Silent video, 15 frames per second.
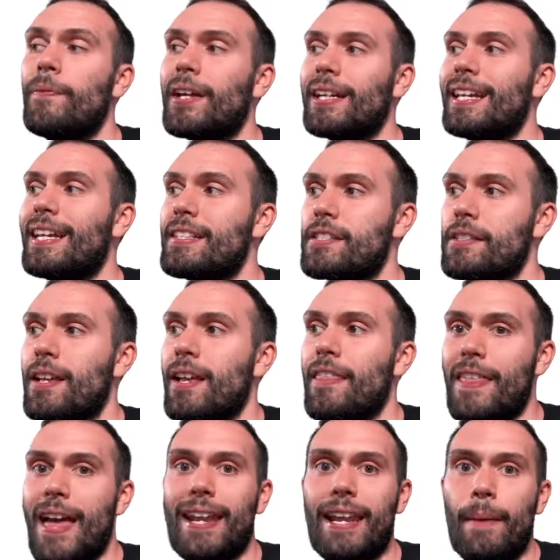against
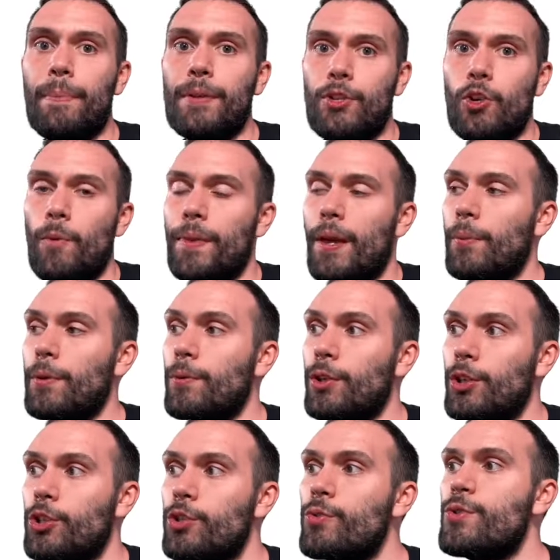that epitope that we were
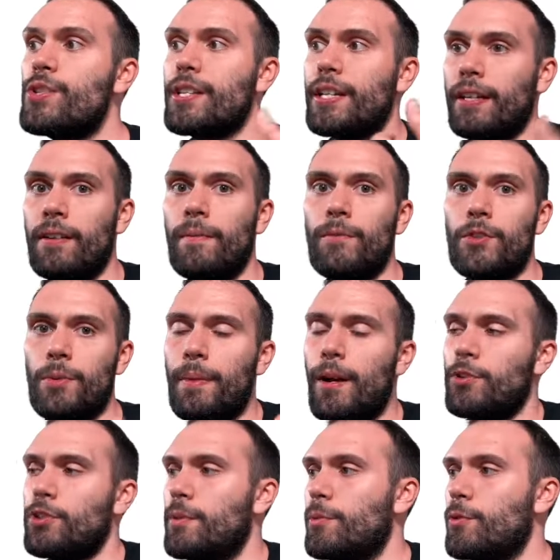using to
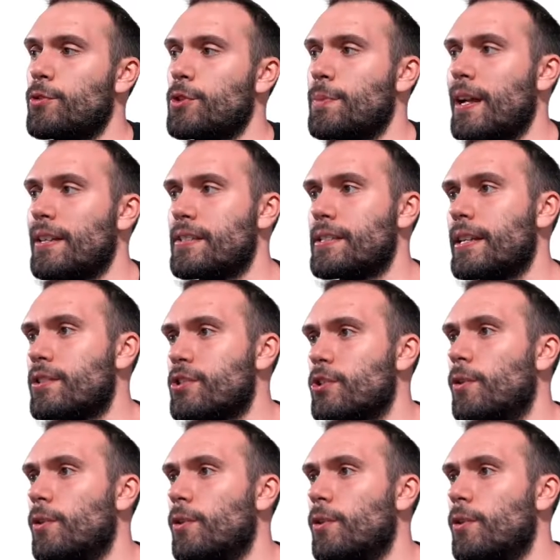mount an immune response against.